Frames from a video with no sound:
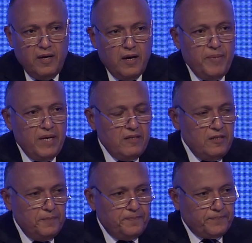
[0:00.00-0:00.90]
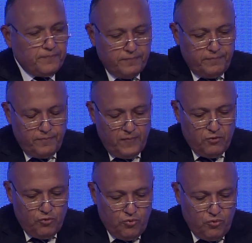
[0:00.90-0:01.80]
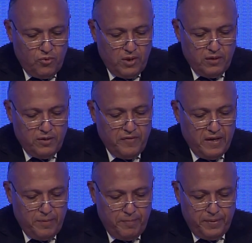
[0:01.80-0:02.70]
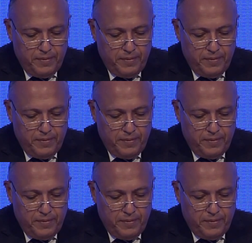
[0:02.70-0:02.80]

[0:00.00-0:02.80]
ability to develop